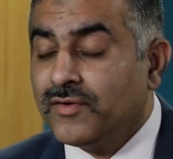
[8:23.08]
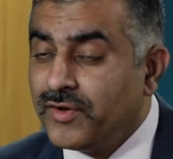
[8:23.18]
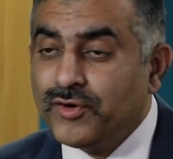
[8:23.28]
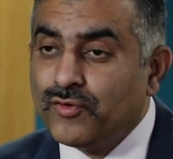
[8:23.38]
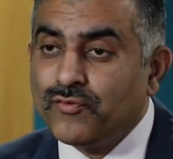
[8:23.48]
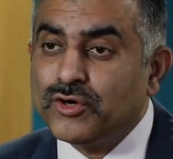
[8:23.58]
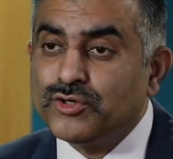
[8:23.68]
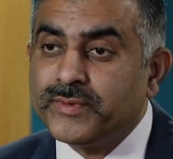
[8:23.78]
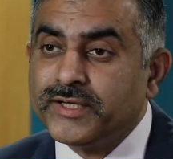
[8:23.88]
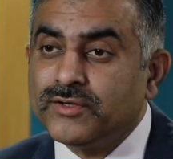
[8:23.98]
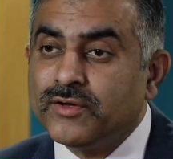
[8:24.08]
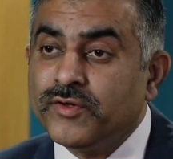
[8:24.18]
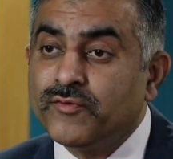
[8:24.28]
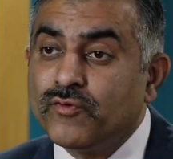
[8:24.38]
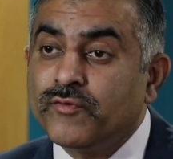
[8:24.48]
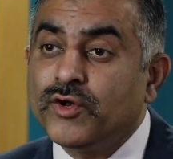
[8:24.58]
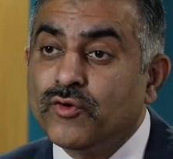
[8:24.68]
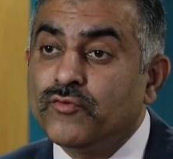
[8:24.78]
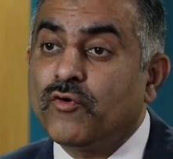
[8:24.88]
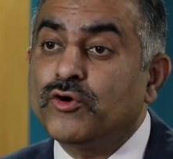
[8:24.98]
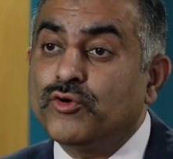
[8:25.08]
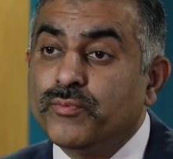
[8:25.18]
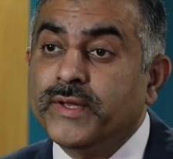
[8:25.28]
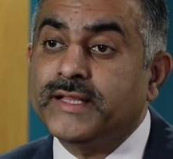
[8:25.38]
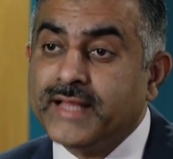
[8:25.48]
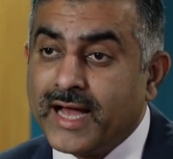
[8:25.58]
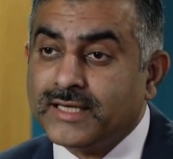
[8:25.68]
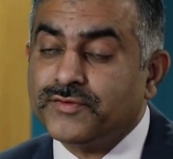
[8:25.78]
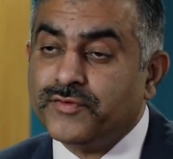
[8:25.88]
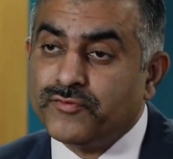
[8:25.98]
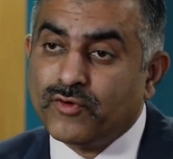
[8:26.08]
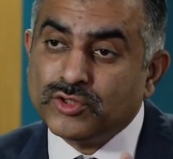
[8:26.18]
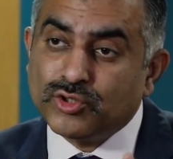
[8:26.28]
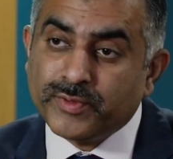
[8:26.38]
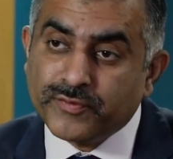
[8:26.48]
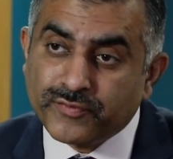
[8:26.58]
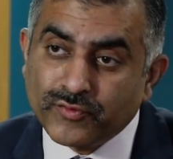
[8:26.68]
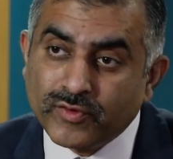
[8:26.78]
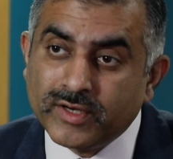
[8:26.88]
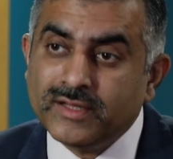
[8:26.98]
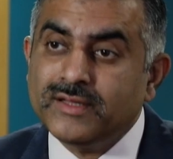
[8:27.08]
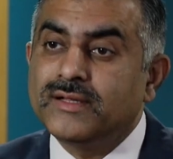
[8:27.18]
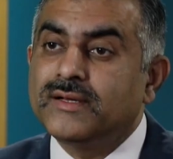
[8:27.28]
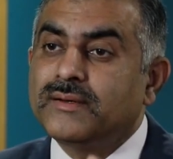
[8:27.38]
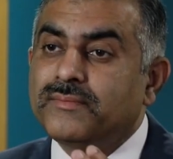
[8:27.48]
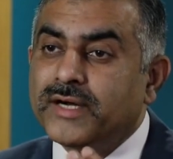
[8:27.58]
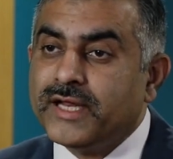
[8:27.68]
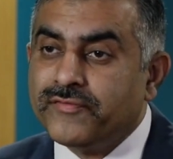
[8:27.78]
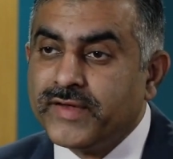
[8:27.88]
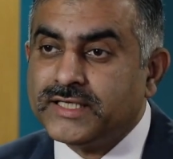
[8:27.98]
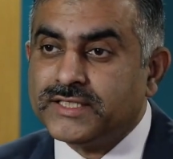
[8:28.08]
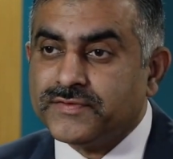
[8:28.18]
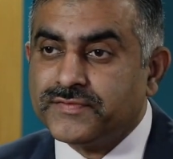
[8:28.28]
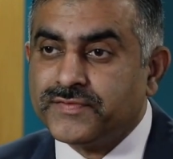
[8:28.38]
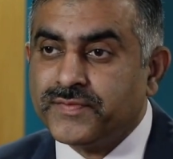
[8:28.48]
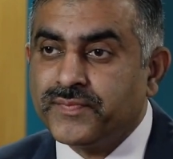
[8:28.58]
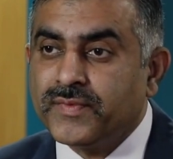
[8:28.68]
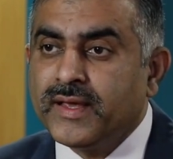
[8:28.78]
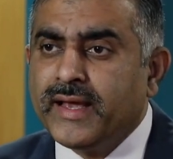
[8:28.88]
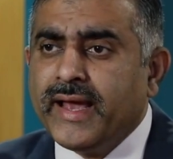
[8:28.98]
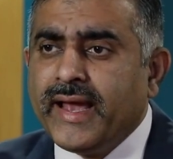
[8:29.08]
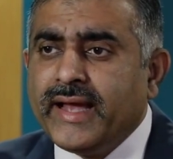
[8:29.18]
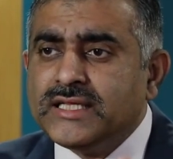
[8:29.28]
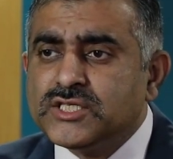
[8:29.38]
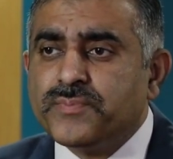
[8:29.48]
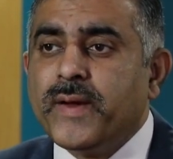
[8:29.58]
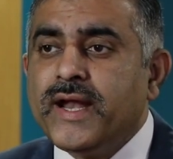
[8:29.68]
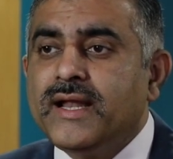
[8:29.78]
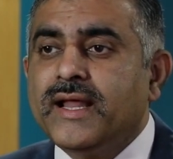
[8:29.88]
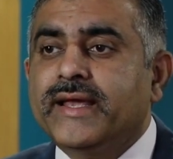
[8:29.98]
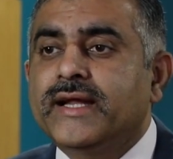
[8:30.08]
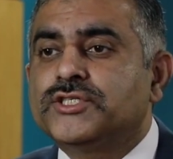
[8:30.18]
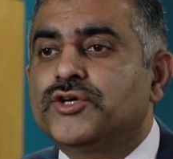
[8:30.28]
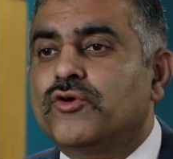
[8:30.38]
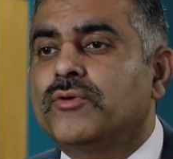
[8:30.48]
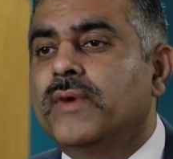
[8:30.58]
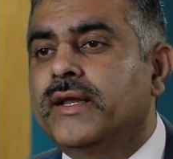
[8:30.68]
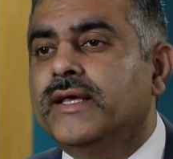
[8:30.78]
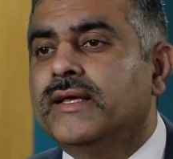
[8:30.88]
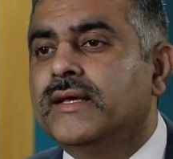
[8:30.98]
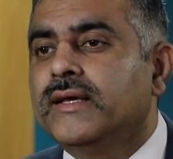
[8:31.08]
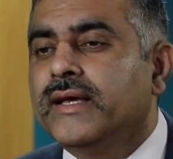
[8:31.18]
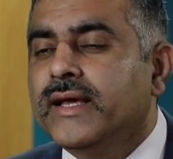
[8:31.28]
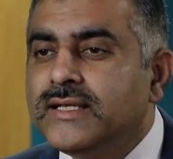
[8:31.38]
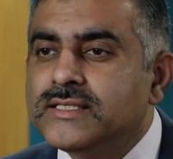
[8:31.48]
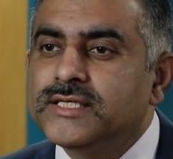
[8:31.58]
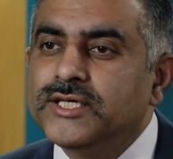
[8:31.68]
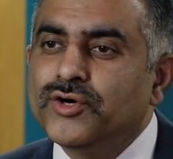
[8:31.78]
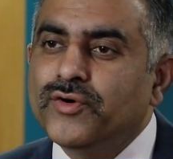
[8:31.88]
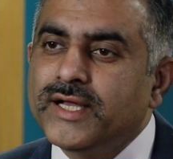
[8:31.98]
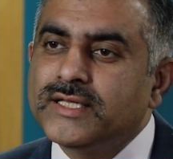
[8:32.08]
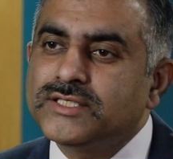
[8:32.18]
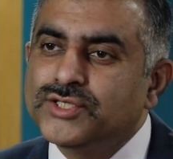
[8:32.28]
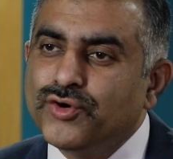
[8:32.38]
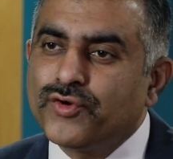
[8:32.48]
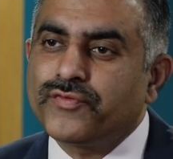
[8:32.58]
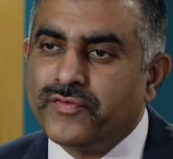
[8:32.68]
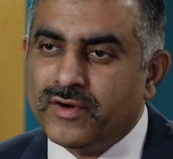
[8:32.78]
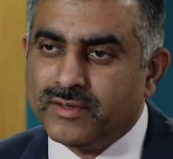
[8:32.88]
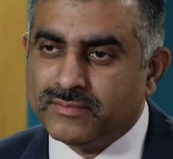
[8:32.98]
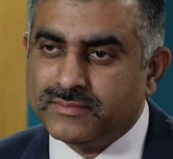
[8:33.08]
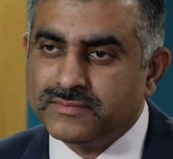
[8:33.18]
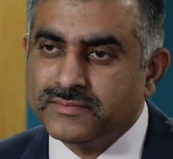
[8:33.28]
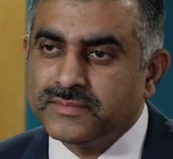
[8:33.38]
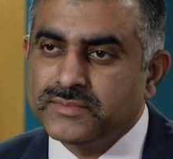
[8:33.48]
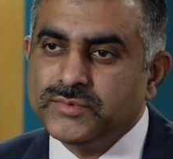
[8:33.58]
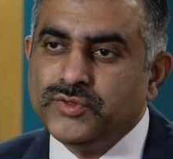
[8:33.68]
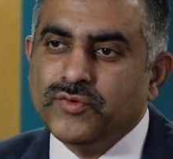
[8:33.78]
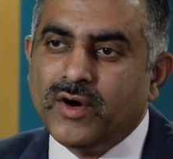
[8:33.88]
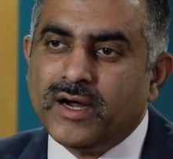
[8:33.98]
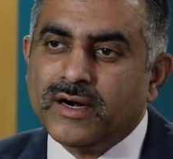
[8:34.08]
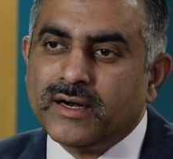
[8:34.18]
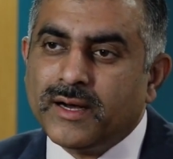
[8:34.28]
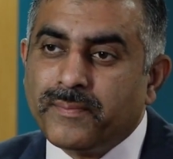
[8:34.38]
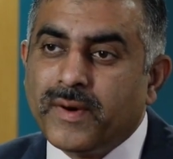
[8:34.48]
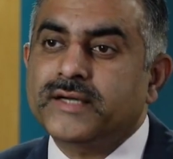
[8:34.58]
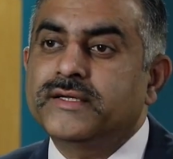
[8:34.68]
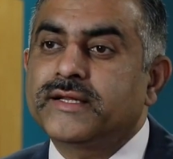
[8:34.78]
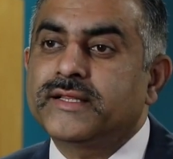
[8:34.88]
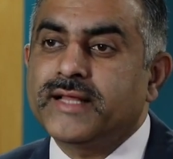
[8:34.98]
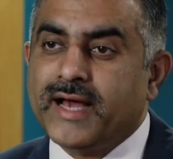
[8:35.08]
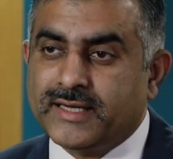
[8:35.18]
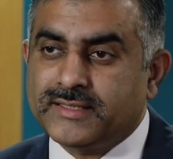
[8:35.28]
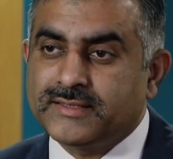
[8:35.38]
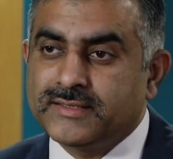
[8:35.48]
We don't want to be that. We want to be frugal but effective. And spend like it's your own money. InceDo is your firm. You are a partner in that.